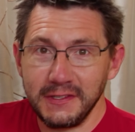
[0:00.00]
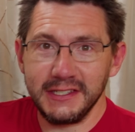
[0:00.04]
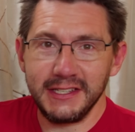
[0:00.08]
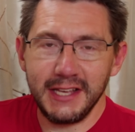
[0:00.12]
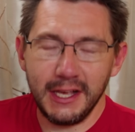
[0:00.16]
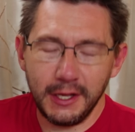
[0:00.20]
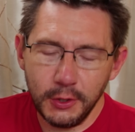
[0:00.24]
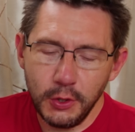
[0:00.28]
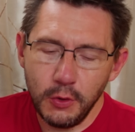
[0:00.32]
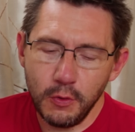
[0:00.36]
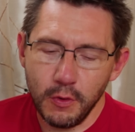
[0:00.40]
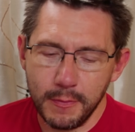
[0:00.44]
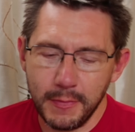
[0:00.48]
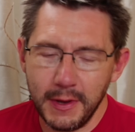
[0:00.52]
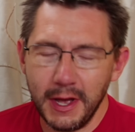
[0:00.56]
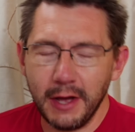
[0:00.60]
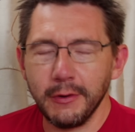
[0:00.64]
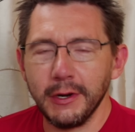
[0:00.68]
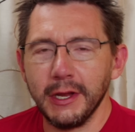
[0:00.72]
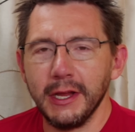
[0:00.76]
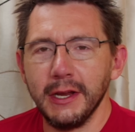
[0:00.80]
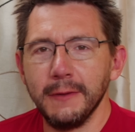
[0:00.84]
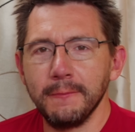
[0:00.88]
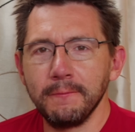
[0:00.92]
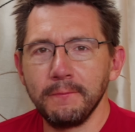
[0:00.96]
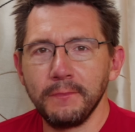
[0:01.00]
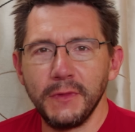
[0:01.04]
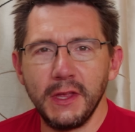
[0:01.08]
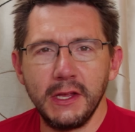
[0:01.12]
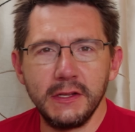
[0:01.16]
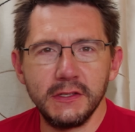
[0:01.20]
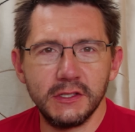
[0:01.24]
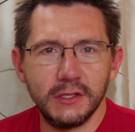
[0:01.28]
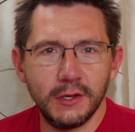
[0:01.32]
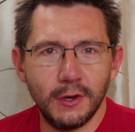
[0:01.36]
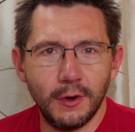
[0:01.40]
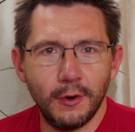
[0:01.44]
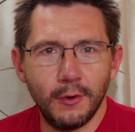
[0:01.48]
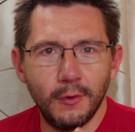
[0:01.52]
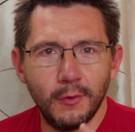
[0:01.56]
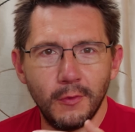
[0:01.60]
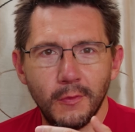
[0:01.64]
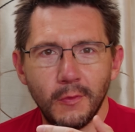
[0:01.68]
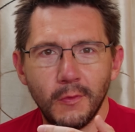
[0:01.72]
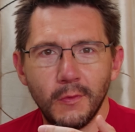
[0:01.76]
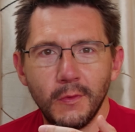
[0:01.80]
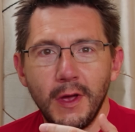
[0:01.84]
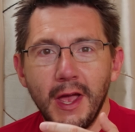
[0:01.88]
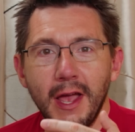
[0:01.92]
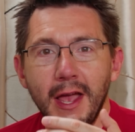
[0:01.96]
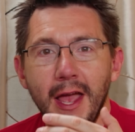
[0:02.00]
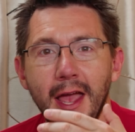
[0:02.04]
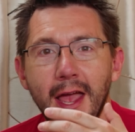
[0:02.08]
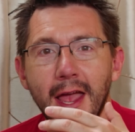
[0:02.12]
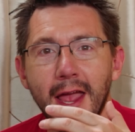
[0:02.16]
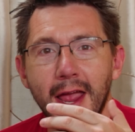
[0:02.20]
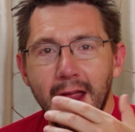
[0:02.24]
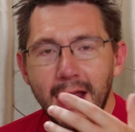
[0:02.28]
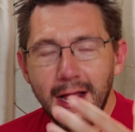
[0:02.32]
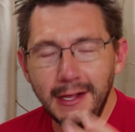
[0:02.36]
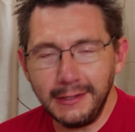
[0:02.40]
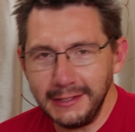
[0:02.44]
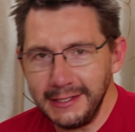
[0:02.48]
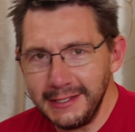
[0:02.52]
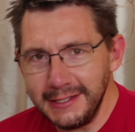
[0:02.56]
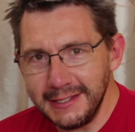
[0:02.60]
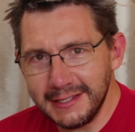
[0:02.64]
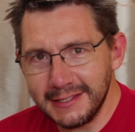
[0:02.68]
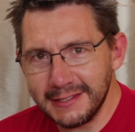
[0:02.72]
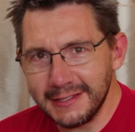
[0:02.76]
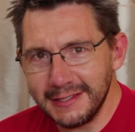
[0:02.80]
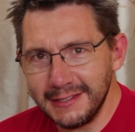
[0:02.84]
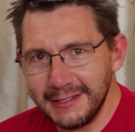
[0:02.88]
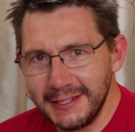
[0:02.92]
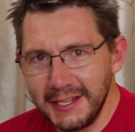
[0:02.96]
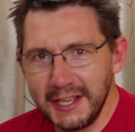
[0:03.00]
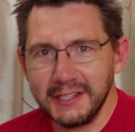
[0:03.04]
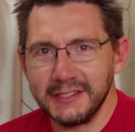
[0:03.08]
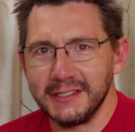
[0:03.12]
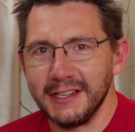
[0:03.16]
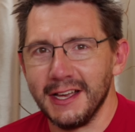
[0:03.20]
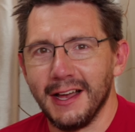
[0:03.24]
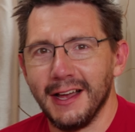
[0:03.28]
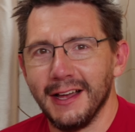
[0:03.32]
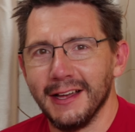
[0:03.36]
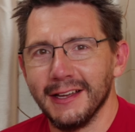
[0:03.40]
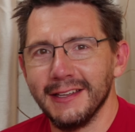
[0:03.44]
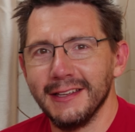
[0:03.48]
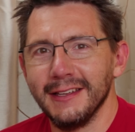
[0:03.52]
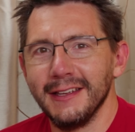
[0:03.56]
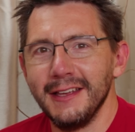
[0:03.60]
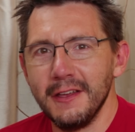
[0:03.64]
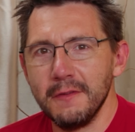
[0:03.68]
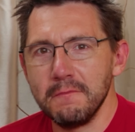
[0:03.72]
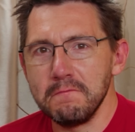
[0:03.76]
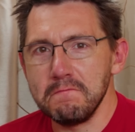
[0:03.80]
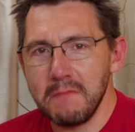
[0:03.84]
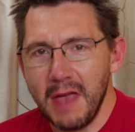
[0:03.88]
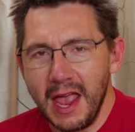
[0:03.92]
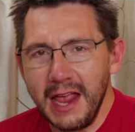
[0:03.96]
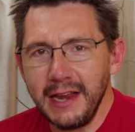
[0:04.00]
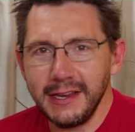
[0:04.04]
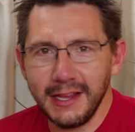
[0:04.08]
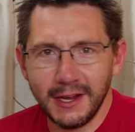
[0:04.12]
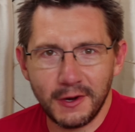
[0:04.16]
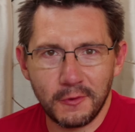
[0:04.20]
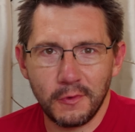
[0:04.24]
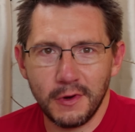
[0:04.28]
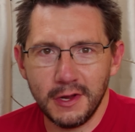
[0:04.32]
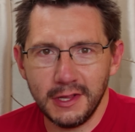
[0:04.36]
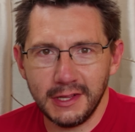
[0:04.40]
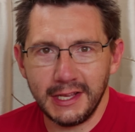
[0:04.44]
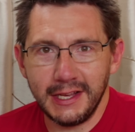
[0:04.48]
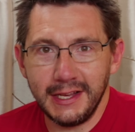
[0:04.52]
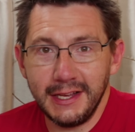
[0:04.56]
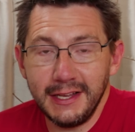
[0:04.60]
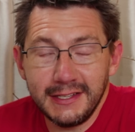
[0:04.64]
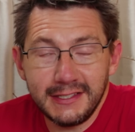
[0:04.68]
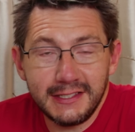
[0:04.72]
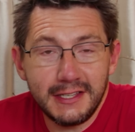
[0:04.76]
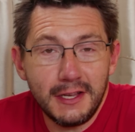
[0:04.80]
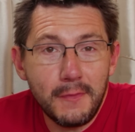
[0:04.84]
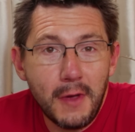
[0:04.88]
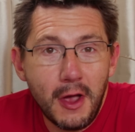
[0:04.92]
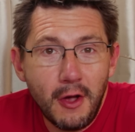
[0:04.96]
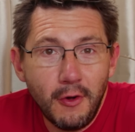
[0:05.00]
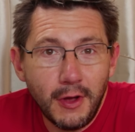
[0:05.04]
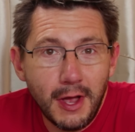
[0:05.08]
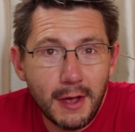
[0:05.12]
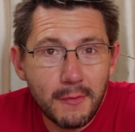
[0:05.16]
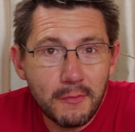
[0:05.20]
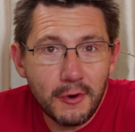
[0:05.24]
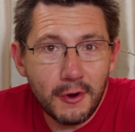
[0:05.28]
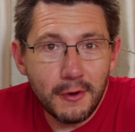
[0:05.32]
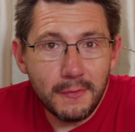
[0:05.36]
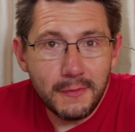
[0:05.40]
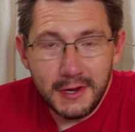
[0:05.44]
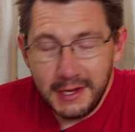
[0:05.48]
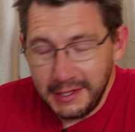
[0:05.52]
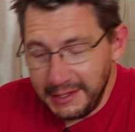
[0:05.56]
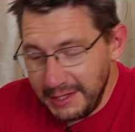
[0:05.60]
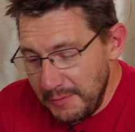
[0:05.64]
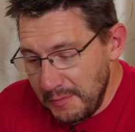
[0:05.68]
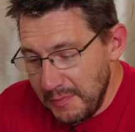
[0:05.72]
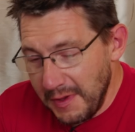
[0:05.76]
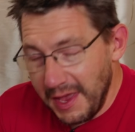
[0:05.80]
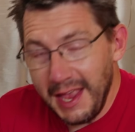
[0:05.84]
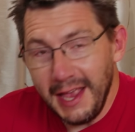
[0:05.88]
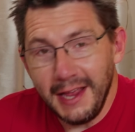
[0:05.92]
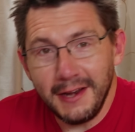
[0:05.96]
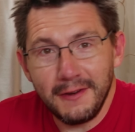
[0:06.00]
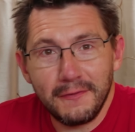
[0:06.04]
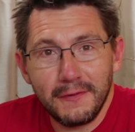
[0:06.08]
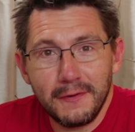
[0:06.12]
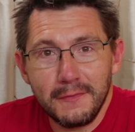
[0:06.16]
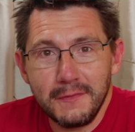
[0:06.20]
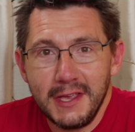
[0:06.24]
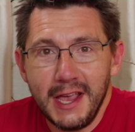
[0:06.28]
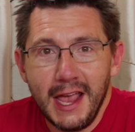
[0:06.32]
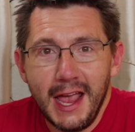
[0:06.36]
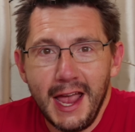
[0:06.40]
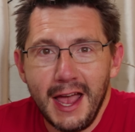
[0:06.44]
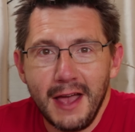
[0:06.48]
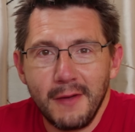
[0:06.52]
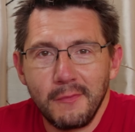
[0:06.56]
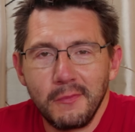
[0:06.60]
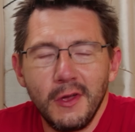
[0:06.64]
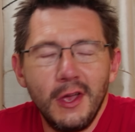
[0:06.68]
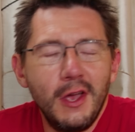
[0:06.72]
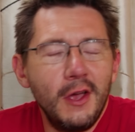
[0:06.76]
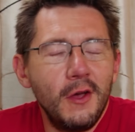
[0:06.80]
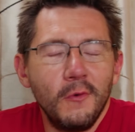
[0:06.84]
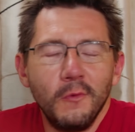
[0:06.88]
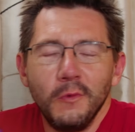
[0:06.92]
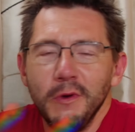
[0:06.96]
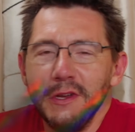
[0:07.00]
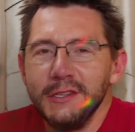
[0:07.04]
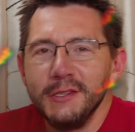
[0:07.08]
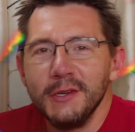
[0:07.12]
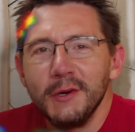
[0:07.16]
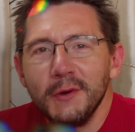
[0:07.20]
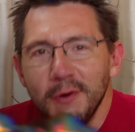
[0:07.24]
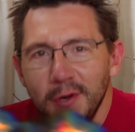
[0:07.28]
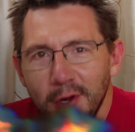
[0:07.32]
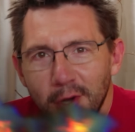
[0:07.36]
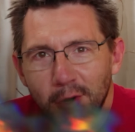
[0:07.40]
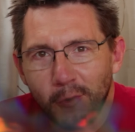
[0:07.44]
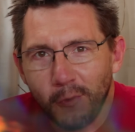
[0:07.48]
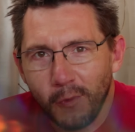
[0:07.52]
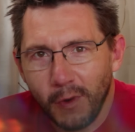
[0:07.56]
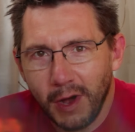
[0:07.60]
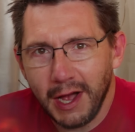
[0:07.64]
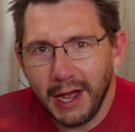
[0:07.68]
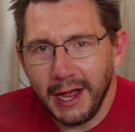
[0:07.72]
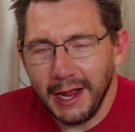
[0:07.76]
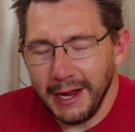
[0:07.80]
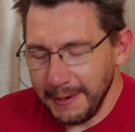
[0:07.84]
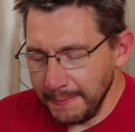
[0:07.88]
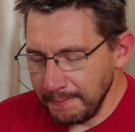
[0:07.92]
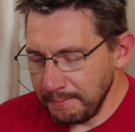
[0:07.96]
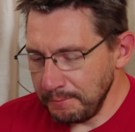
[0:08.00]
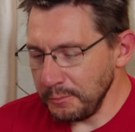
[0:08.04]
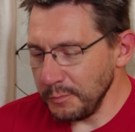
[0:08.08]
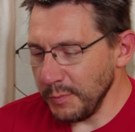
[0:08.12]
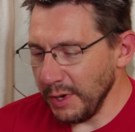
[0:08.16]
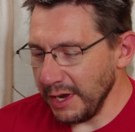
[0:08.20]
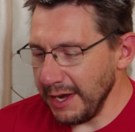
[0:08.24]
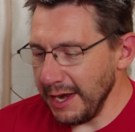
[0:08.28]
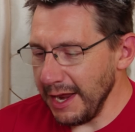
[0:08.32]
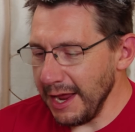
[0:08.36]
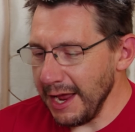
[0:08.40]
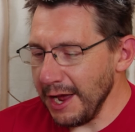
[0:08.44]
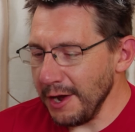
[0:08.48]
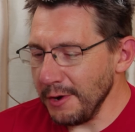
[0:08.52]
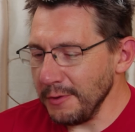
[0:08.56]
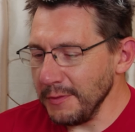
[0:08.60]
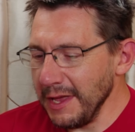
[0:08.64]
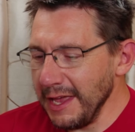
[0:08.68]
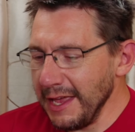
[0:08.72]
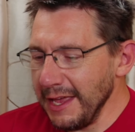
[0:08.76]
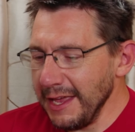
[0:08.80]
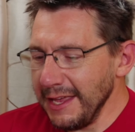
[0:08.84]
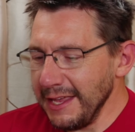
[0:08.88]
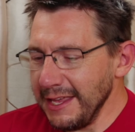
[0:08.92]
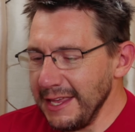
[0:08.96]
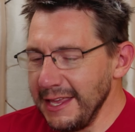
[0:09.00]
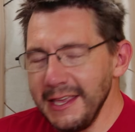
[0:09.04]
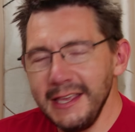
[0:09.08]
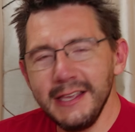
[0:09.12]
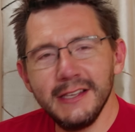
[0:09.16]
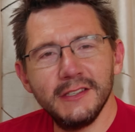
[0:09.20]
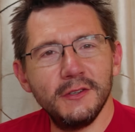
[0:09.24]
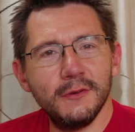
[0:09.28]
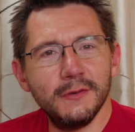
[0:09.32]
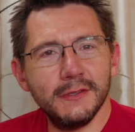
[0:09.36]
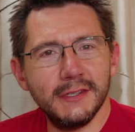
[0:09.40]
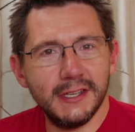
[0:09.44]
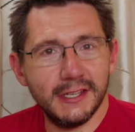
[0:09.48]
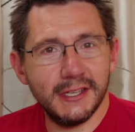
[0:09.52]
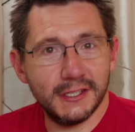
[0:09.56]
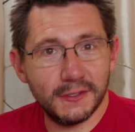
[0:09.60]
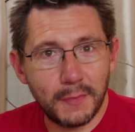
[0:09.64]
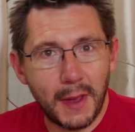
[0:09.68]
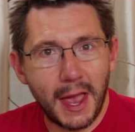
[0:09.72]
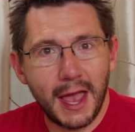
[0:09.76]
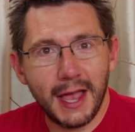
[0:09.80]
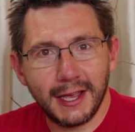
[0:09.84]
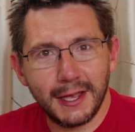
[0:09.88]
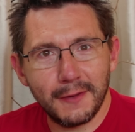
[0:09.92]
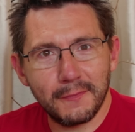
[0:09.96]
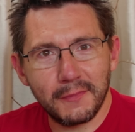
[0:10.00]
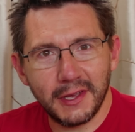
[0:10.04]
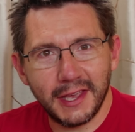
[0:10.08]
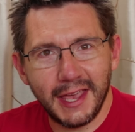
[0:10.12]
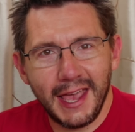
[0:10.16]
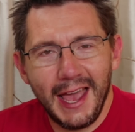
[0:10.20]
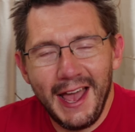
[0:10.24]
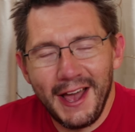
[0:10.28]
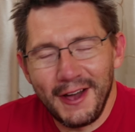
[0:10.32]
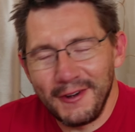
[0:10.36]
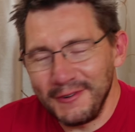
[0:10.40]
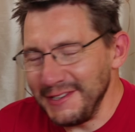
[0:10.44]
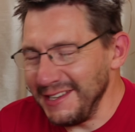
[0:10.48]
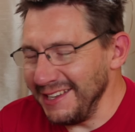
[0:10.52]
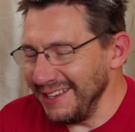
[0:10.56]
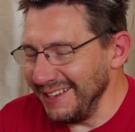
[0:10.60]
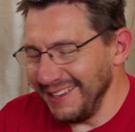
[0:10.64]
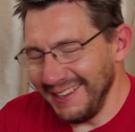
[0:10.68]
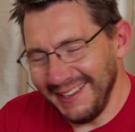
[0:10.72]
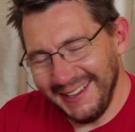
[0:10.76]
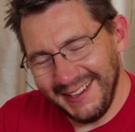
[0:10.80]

to tell you about it. And so Alan's TikTok, Mandic Really, somehow got permanently banned from the app. We don't know why. But now he is using his backup account